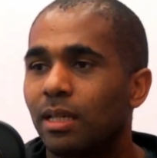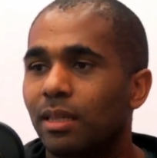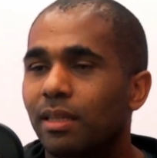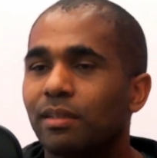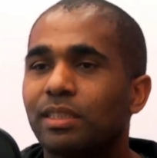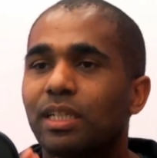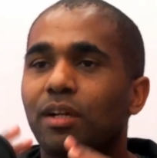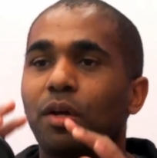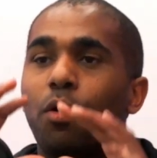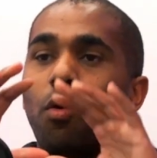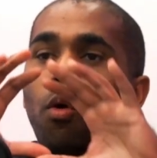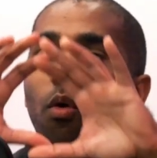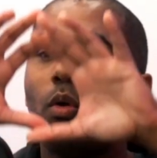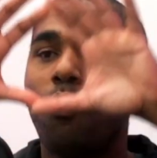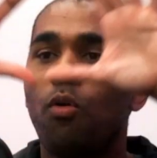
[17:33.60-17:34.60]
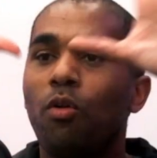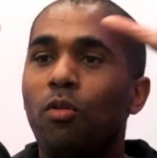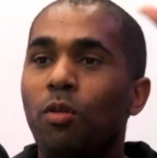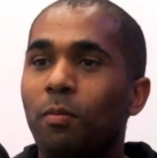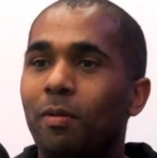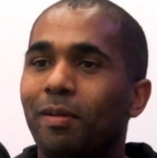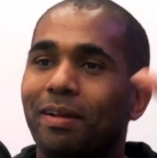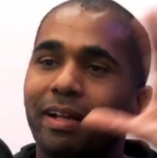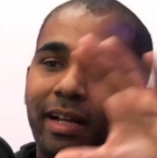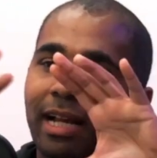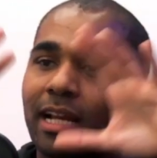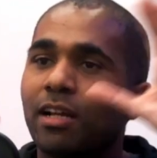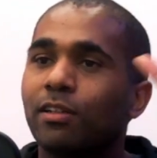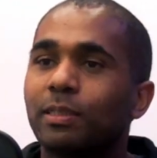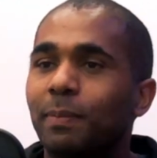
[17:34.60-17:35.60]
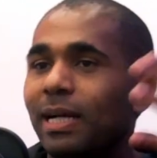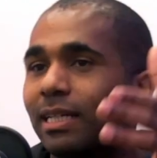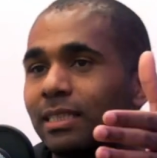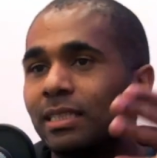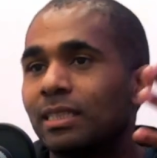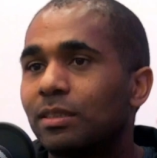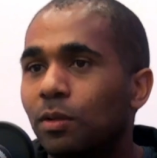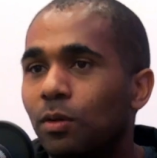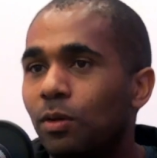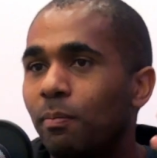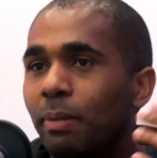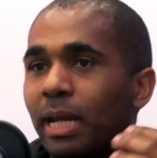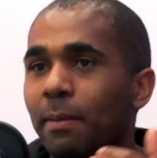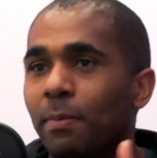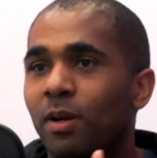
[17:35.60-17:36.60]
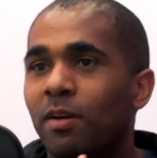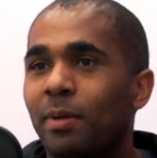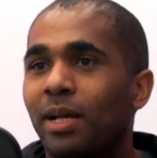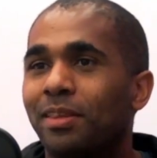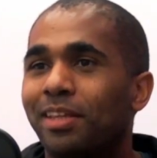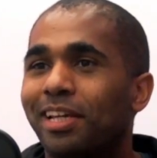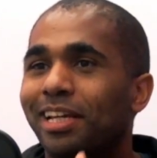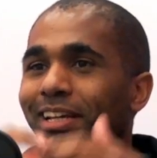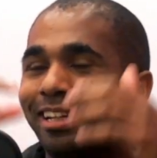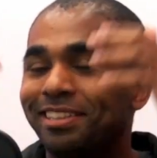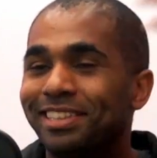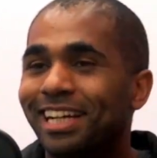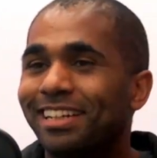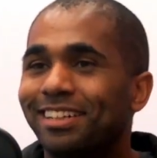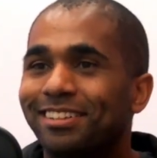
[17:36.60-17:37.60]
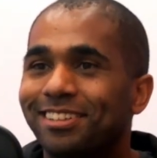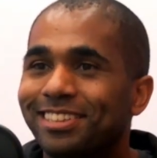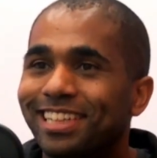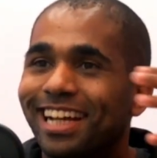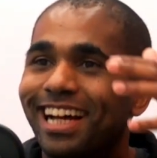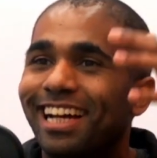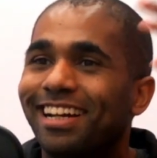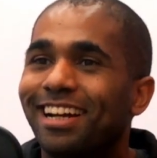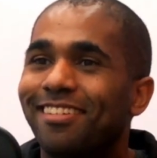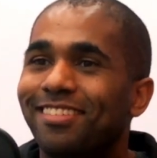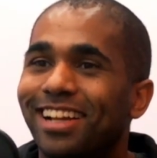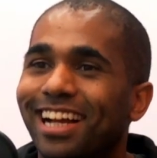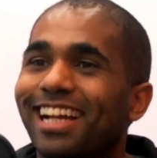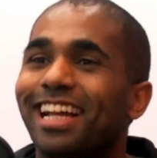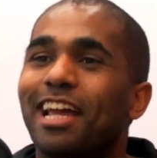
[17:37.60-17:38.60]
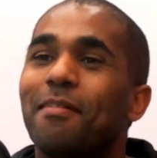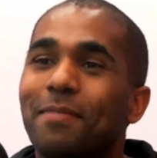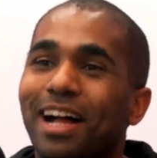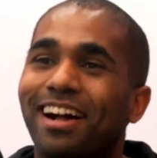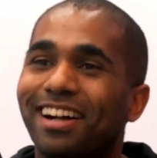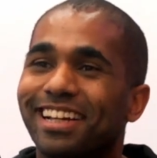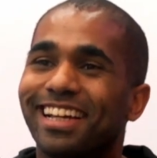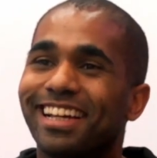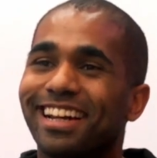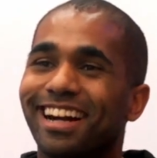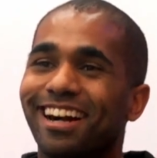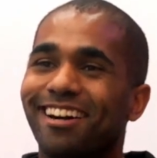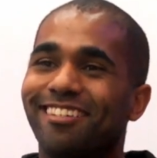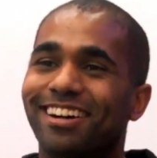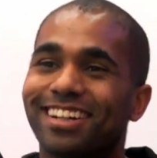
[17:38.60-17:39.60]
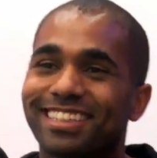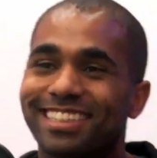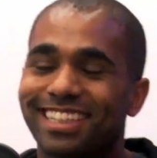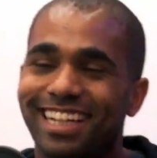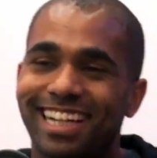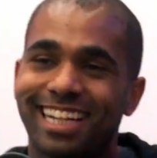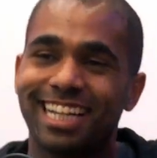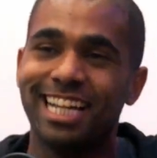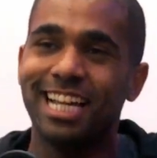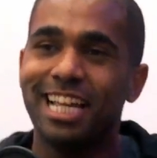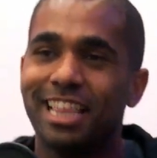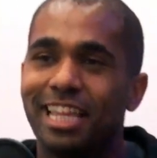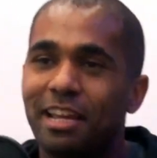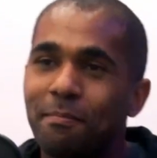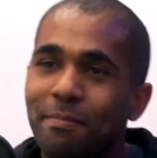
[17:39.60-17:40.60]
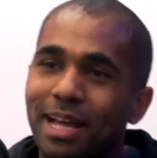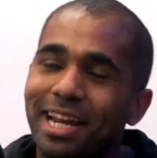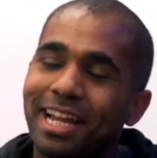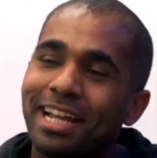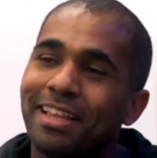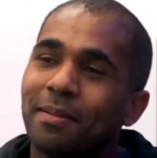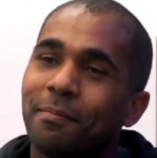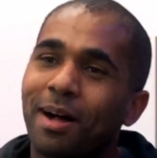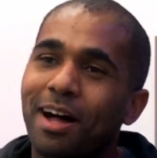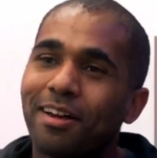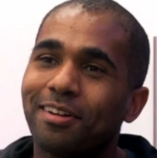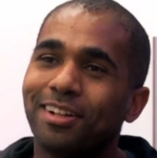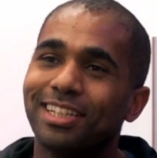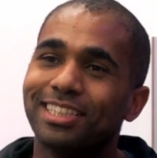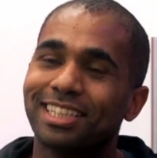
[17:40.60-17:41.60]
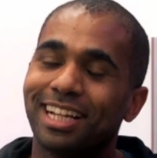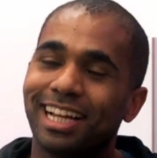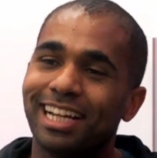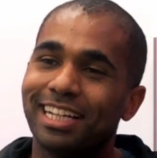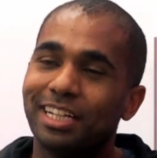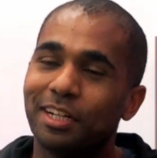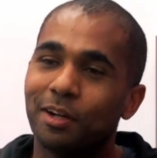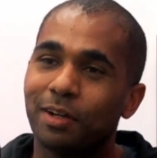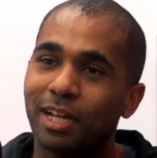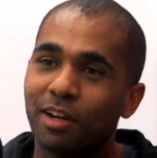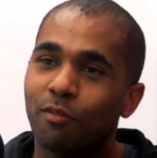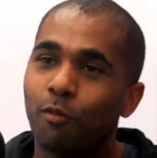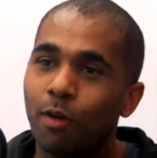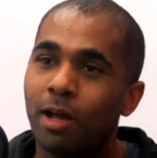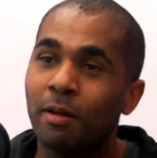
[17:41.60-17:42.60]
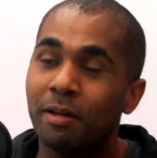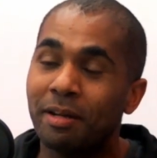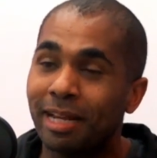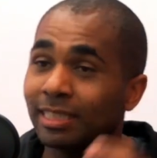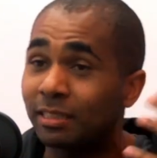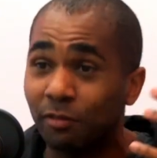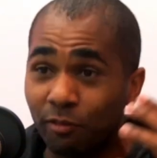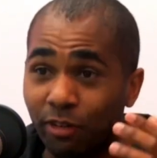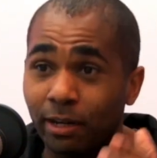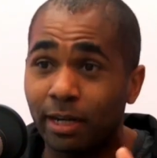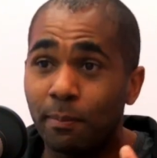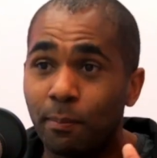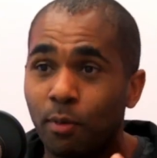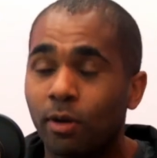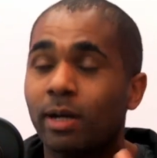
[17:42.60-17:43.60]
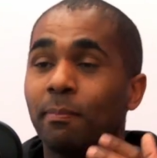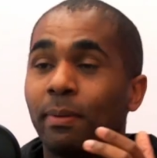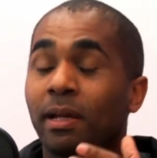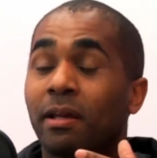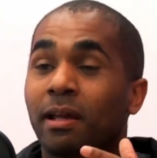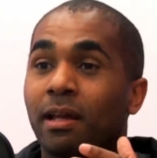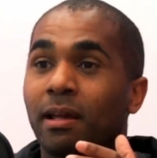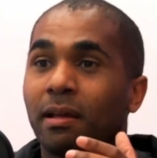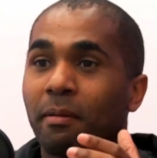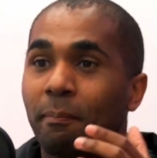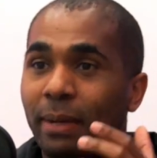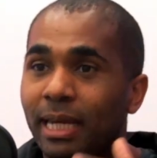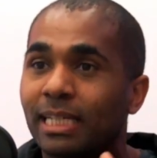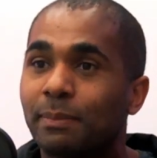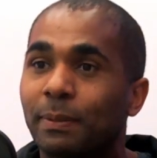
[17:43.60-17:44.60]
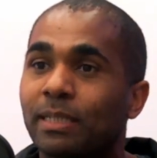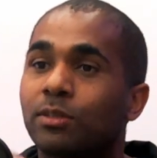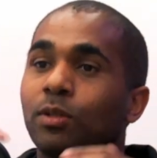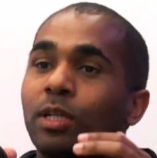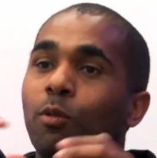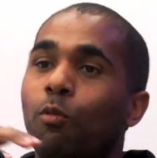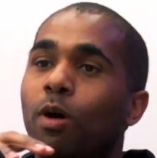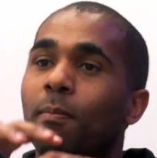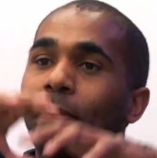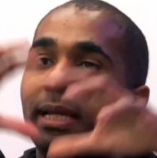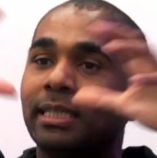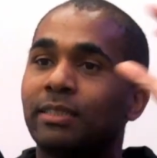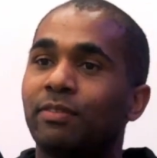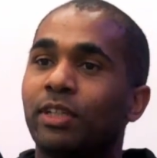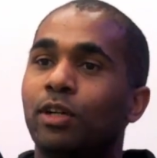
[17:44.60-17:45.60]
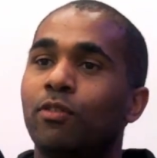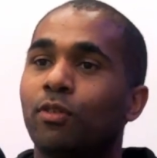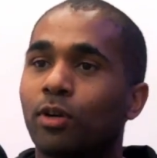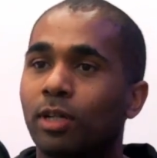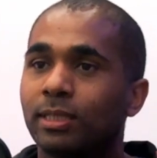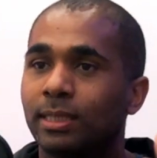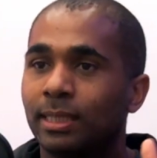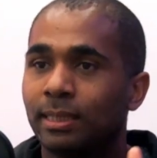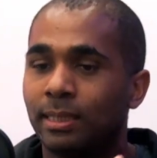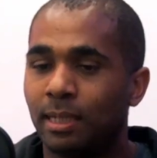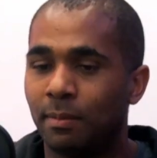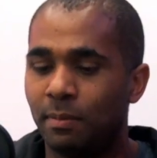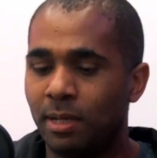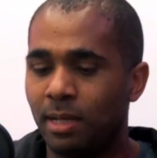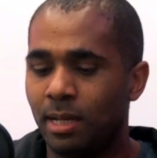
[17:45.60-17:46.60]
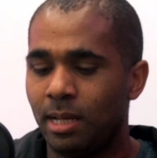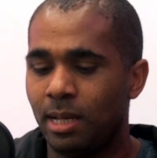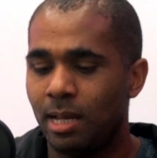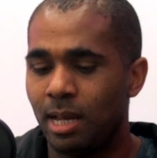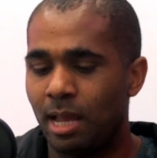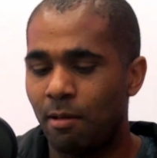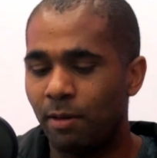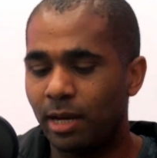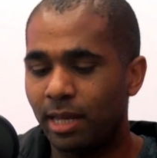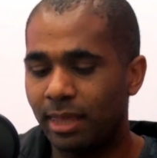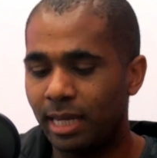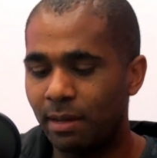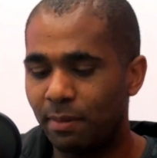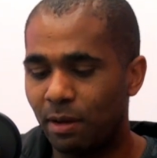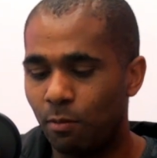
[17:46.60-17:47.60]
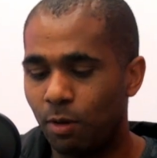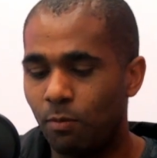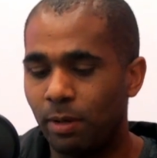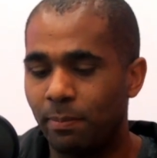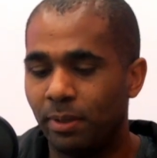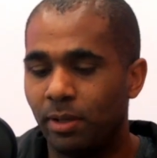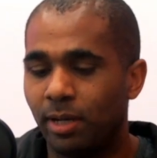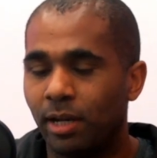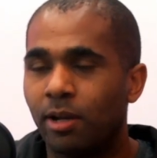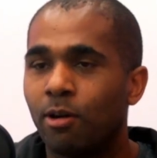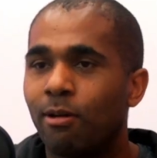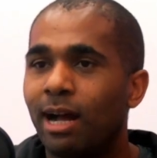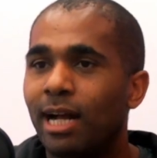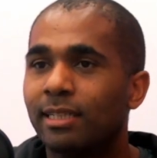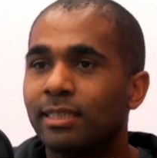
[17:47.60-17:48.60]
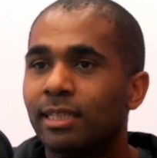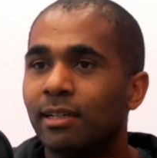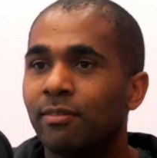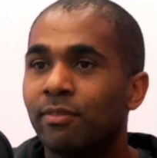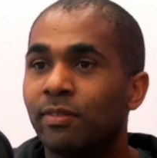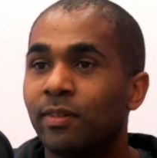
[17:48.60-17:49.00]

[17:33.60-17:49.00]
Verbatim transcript: there's a whole, it kind of goes back to this old paper about the hidden technical debt of like ML, you know, where it's like the embedding in the model is like, you know, kind of one, it's a very important piece, but it's only one piece of the overall system. Yeah. And when I think about what we built at Coactive,